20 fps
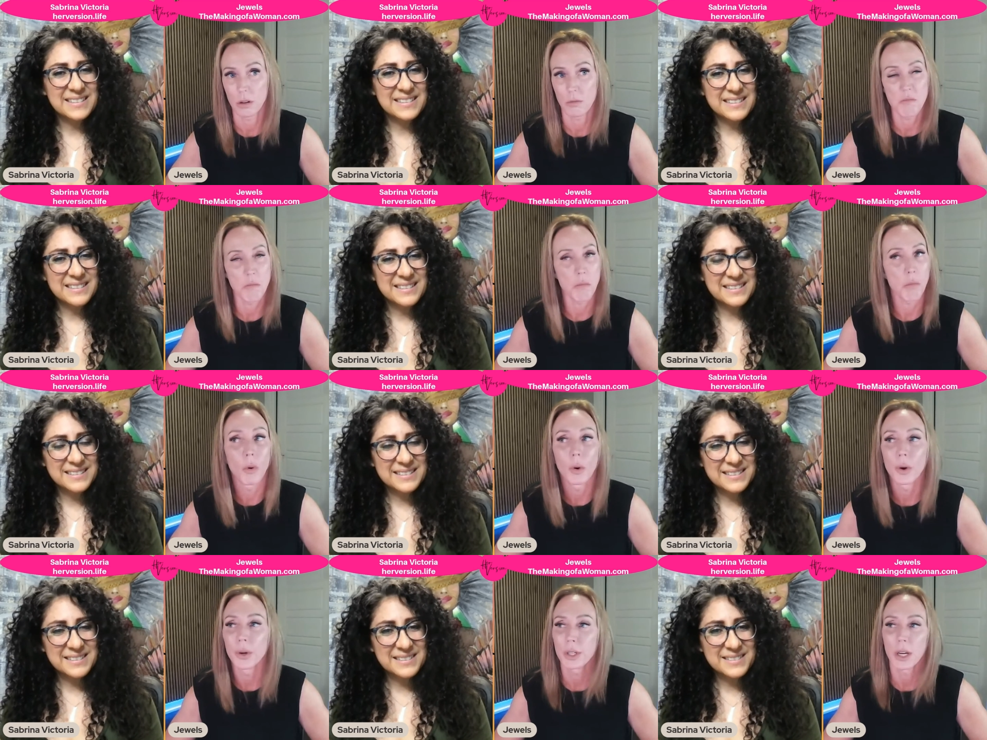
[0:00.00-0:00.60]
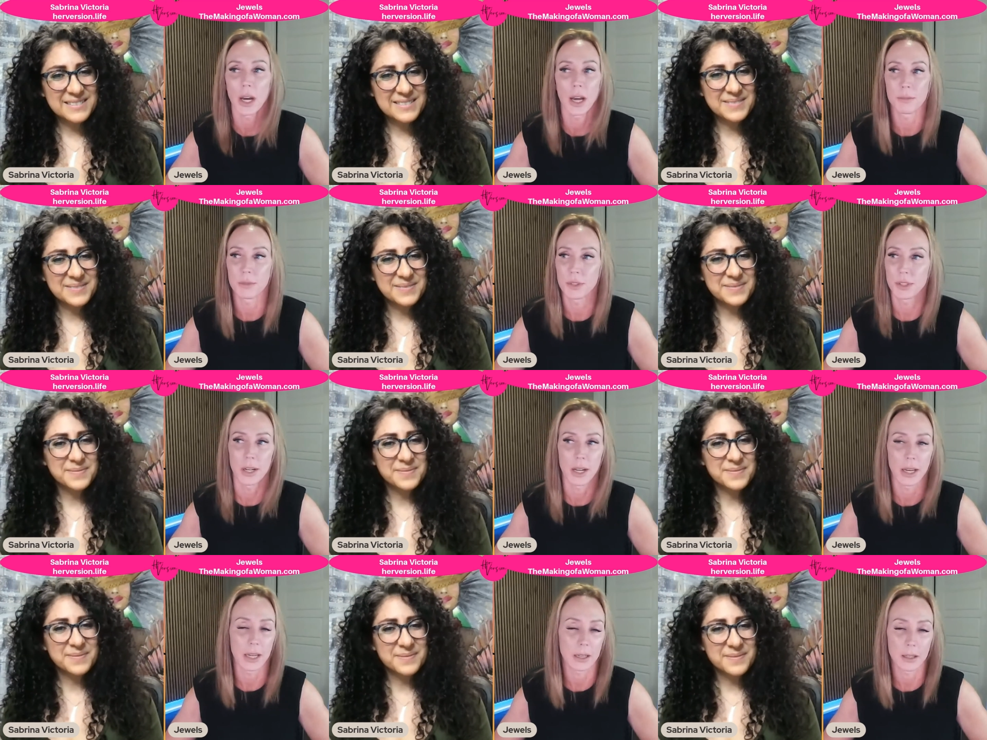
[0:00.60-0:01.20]
Speaker 1: more times
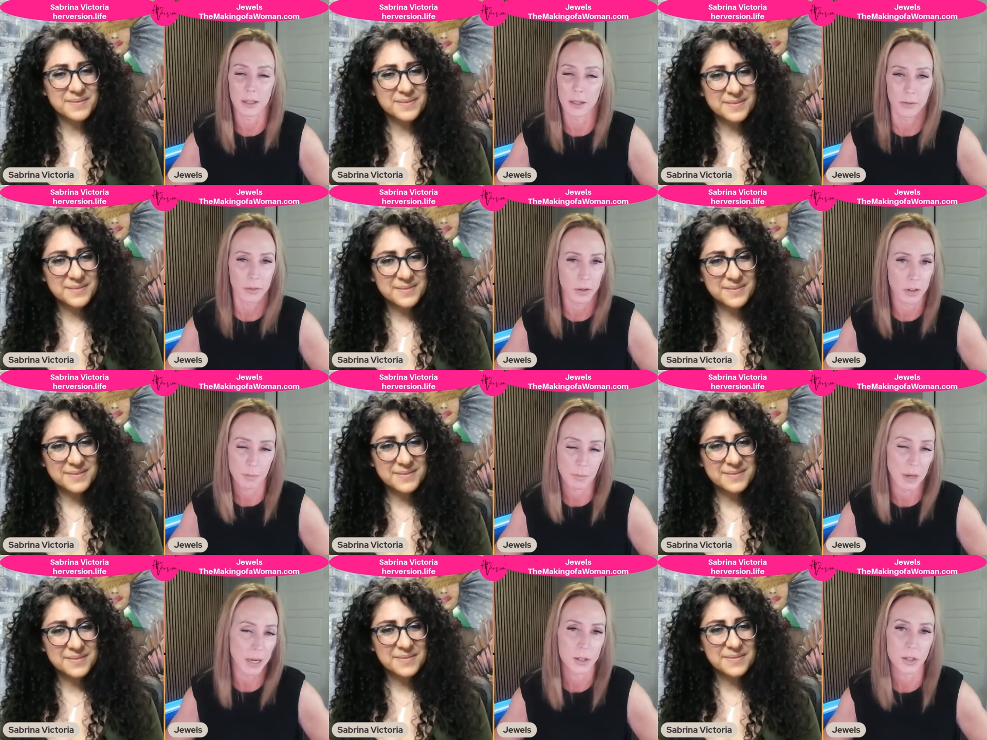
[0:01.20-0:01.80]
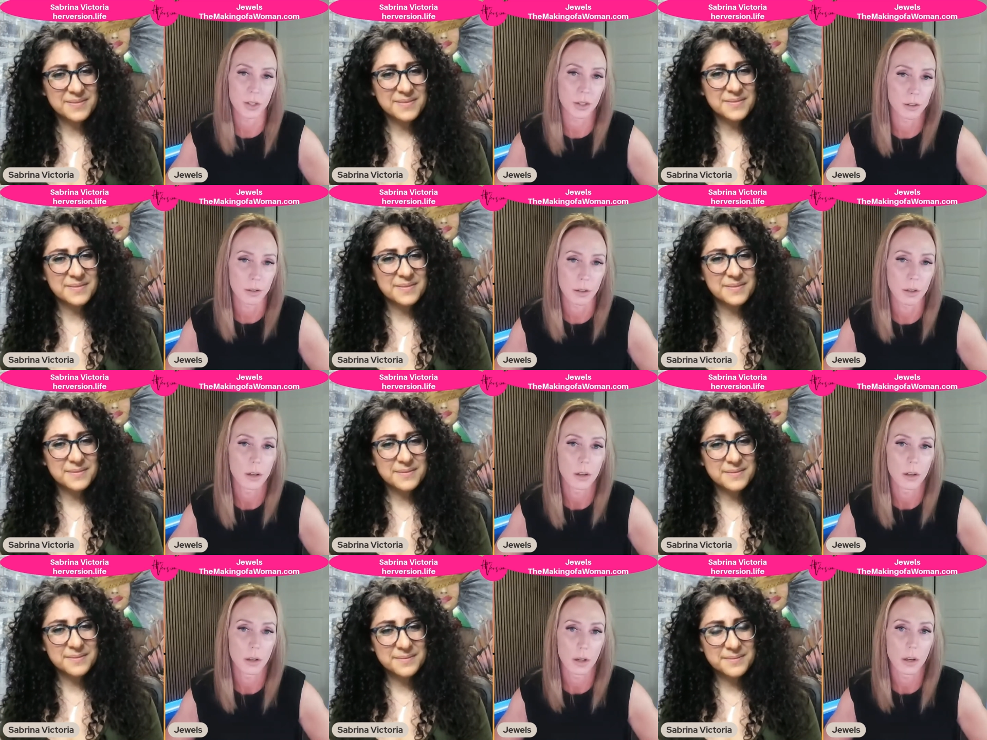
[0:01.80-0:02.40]
than I can even imagine.
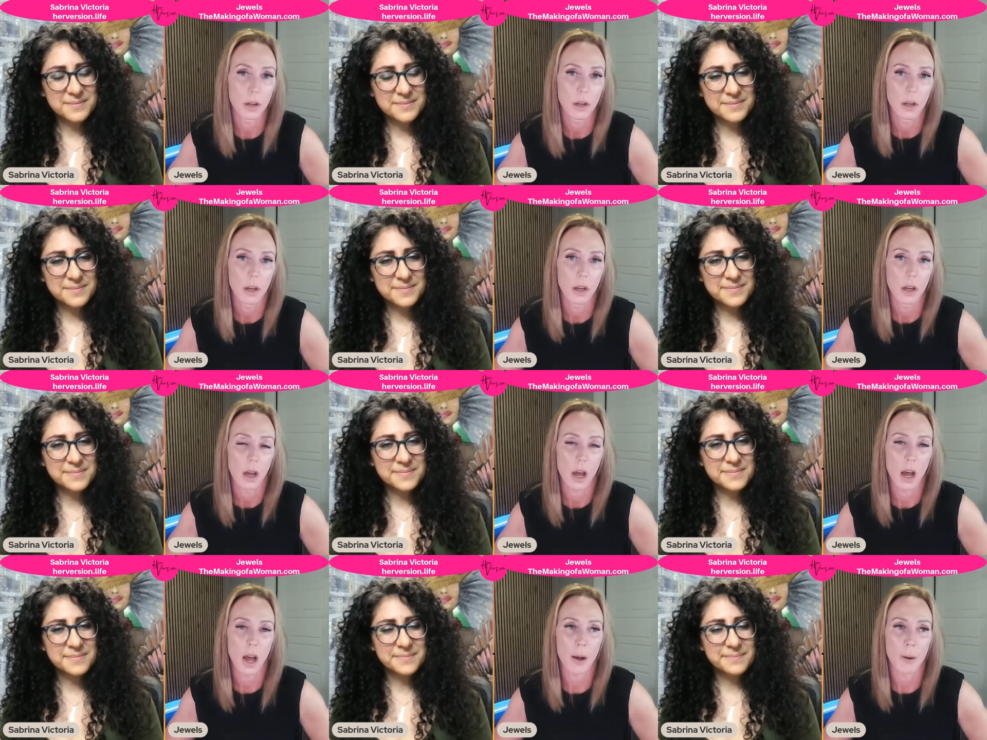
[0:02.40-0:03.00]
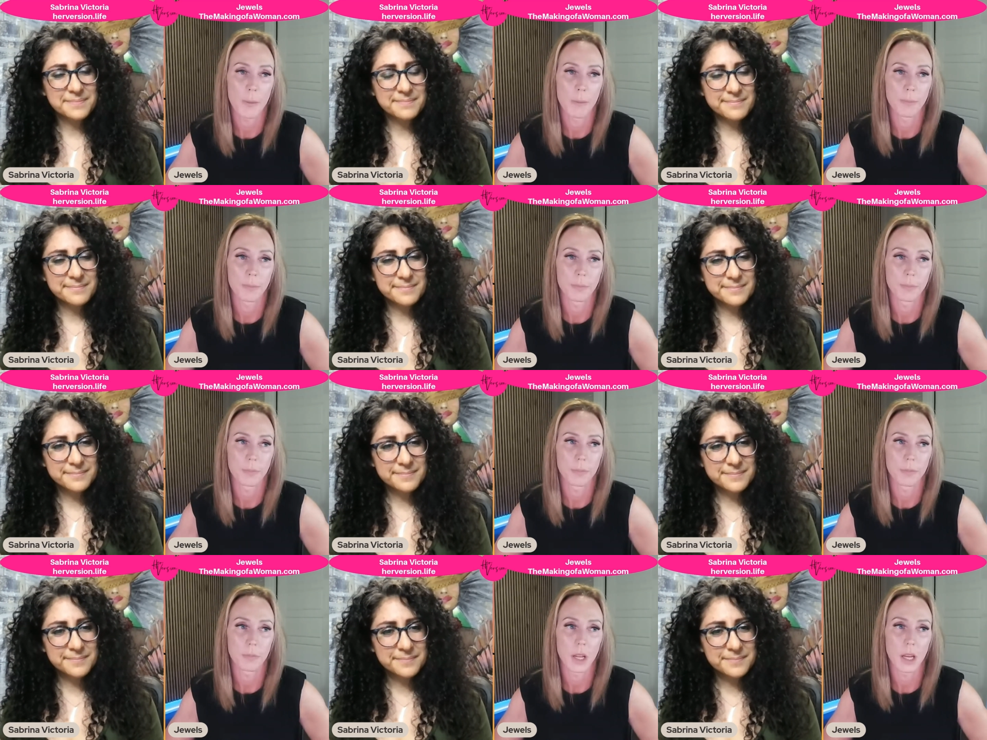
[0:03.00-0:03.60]
Um,
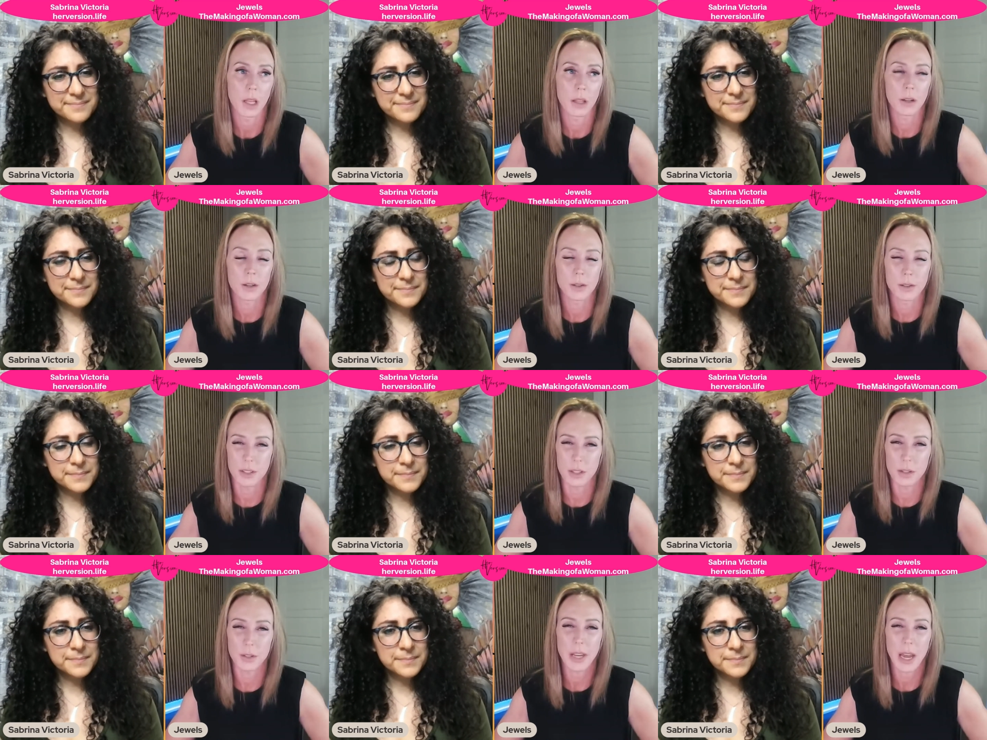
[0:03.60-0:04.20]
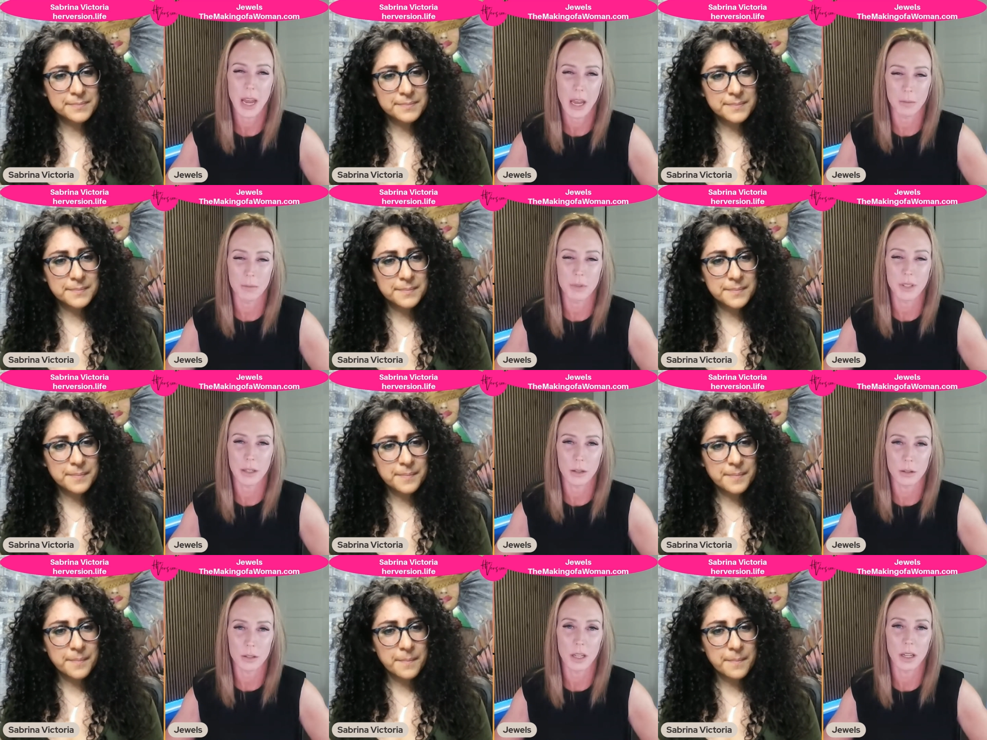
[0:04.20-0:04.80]
and there's still times,
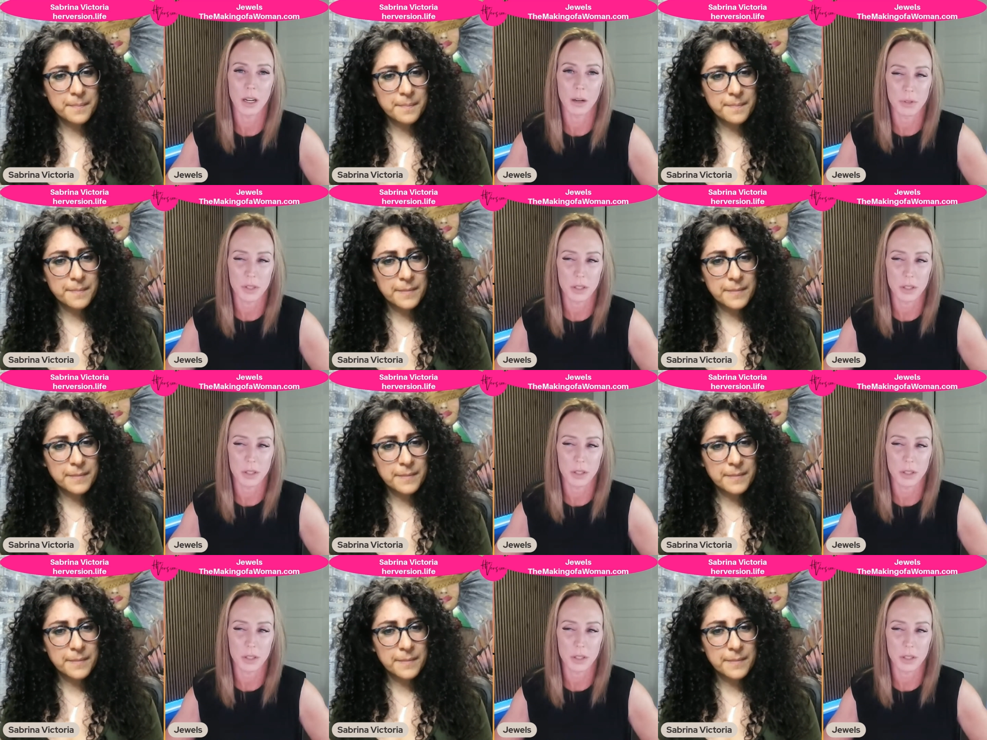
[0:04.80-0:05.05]
like you said, I'm